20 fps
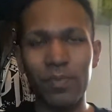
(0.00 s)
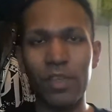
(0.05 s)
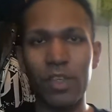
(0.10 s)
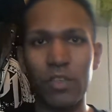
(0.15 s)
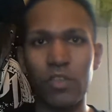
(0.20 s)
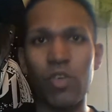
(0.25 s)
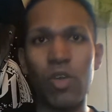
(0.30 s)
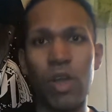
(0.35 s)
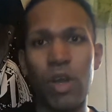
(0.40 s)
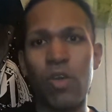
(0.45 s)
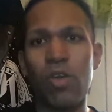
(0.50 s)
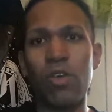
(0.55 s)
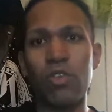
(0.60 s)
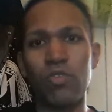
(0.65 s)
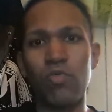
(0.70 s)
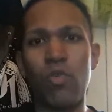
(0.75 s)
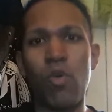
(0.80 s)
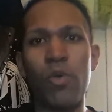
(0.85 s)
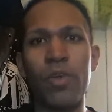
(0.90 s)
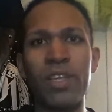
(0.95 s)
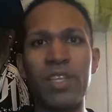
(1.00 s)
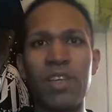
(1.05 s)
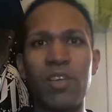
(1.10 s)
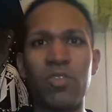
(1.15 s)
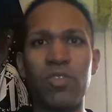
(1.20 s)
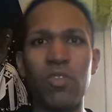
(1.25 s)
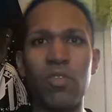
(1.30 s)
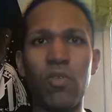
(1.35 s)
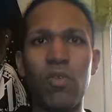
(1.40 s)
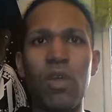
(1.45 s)
So uh, so Rowan gets
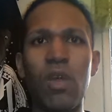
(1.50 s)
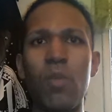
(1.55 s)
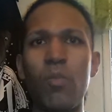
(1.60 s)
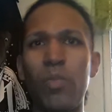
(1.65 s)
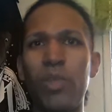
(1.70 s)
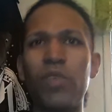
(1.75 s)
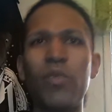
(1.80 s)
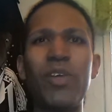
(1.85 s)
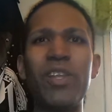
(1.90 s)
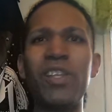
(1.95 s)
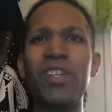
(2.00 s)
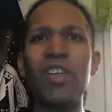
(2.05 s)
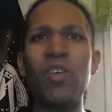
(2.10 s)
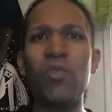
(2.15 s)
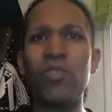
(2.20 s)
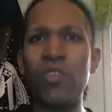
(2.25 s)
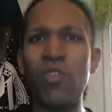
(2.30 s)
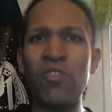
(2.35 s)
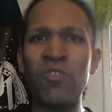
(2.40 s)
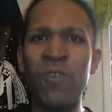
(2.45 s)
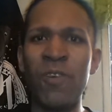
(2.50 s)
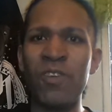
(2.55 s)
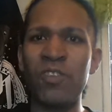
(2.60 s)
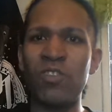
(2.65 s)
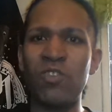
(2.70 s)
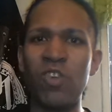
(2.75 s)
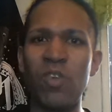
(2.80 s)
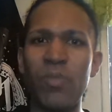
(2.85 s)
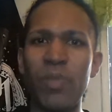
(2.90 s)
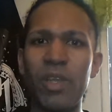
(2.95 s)
out too. But the way they did was so fucking
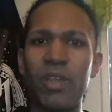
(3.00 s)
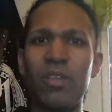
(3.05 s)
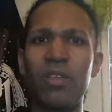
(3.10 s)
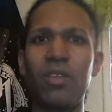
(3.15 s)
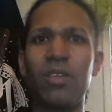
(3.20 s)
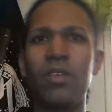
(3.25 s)
stupid.